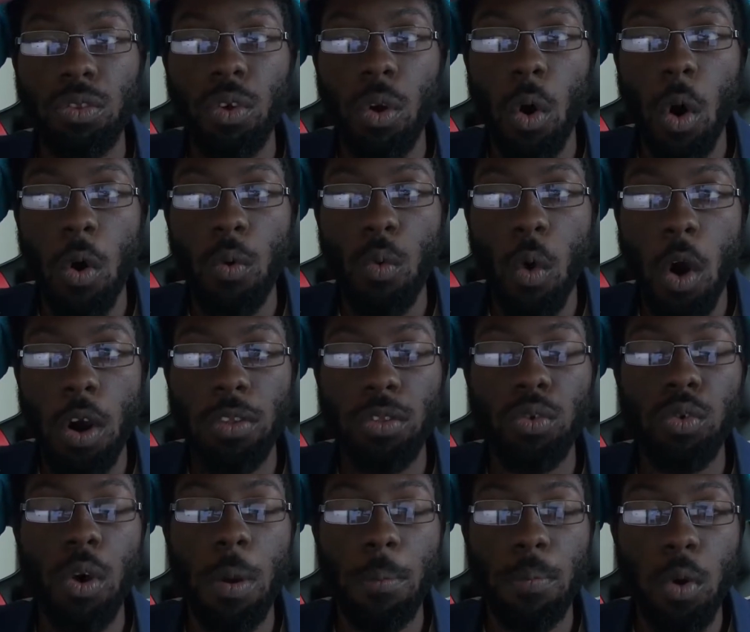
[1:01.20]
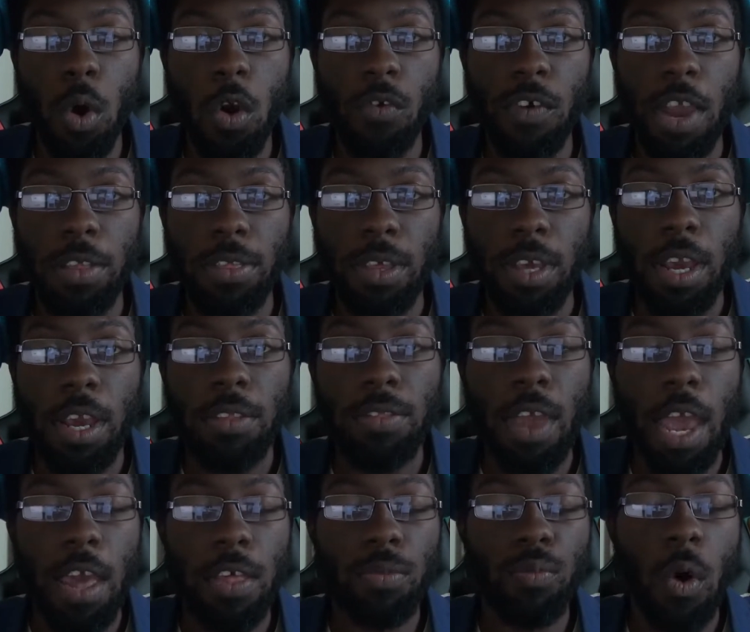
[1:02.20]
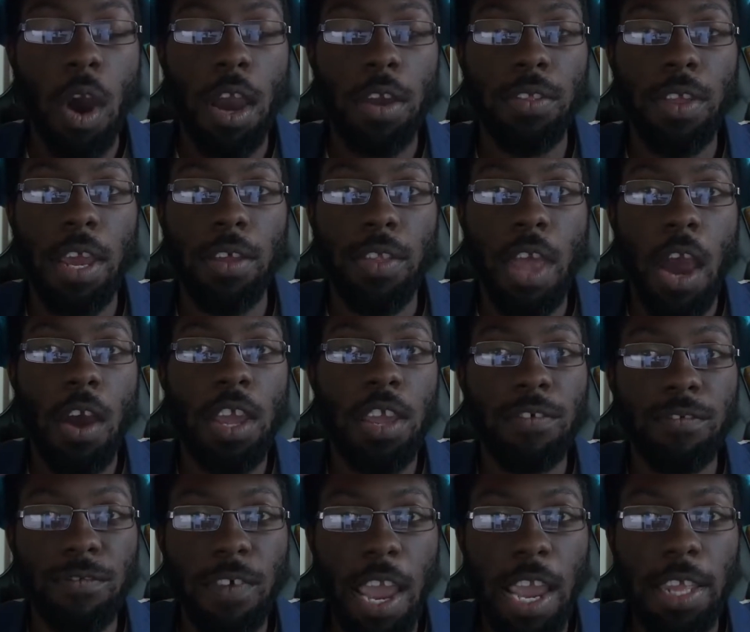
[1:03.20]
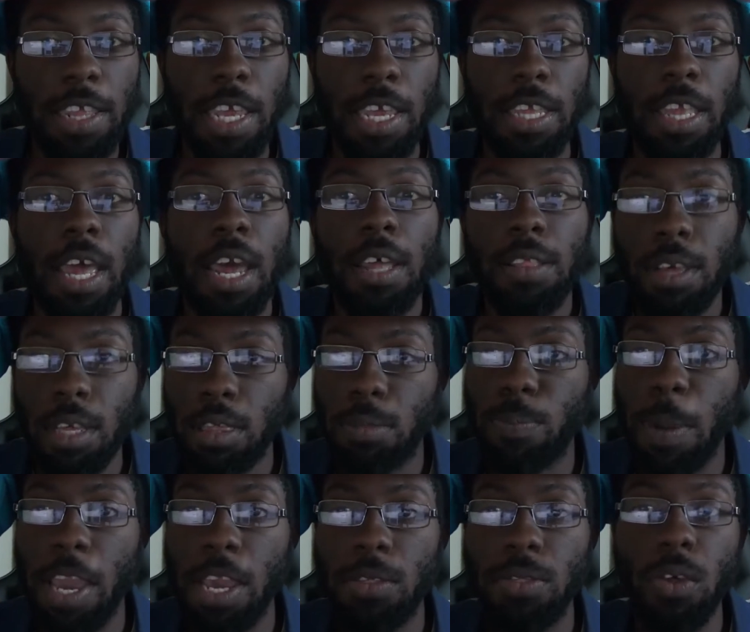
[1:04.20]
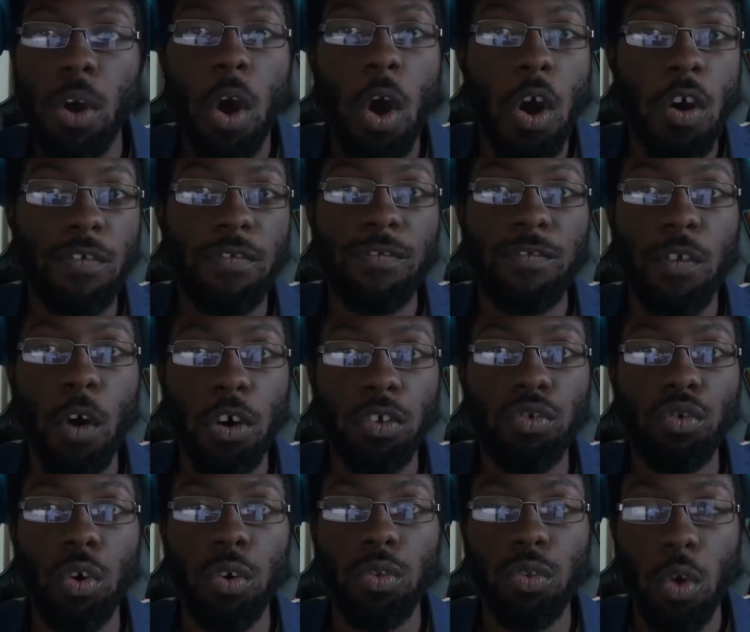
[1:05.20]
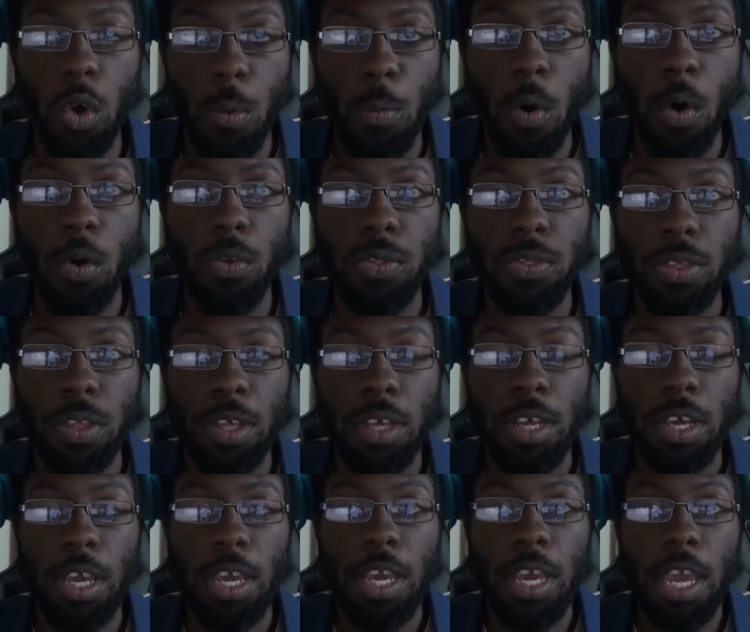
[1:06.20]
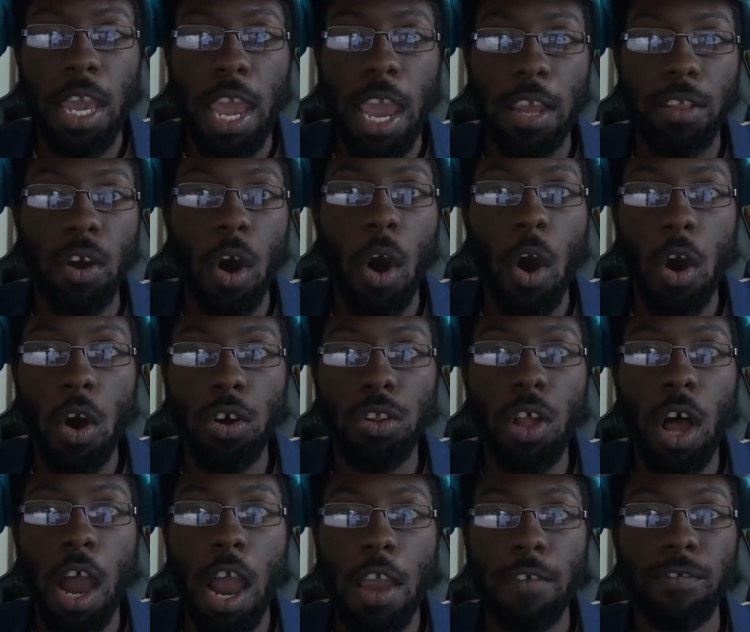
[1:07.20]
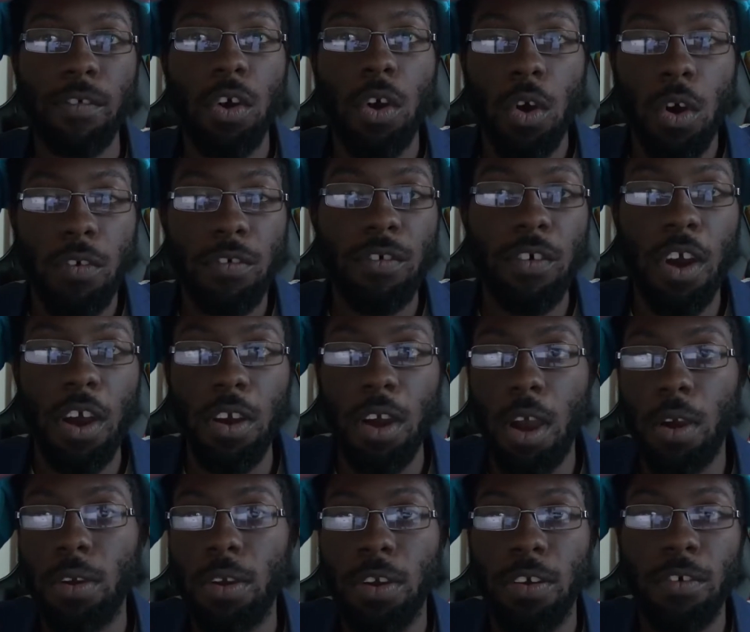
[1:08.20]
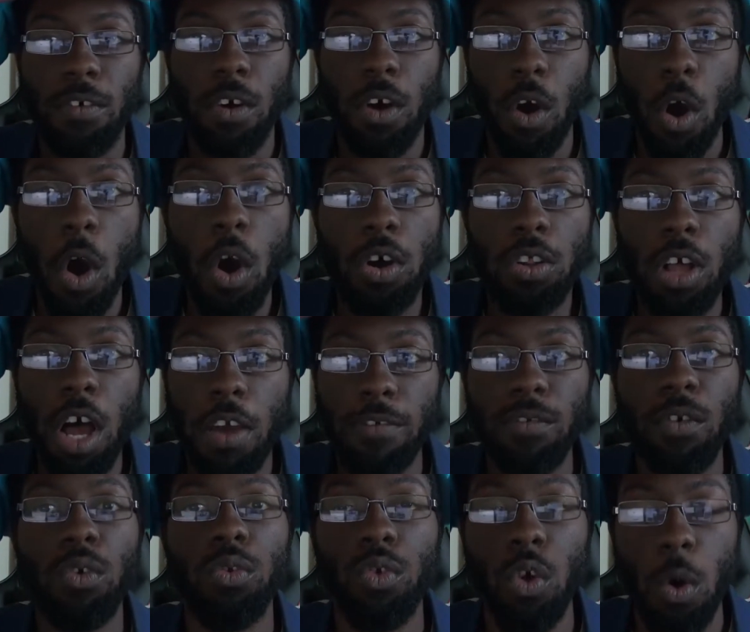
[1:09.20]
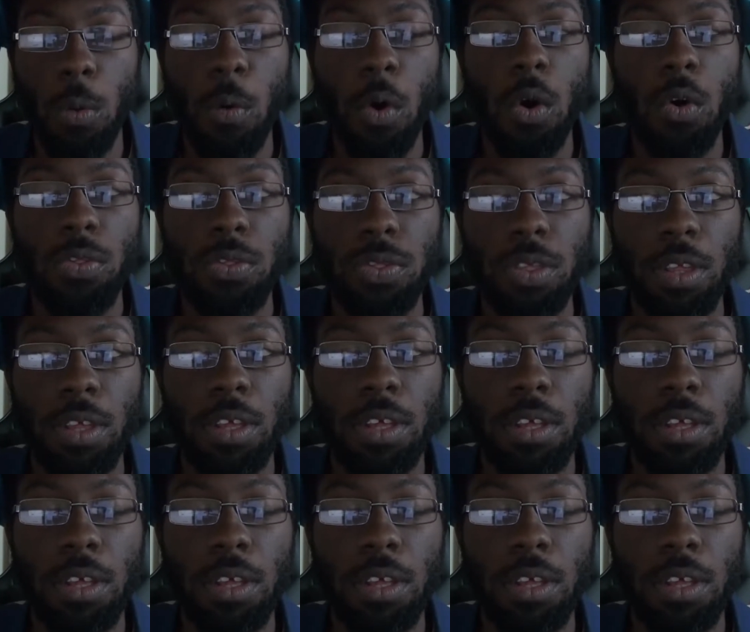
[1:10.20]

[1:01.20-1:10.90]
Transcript: or work to improve it. That is why they're now invading the space of virtual tubers and Hololive YouTubers.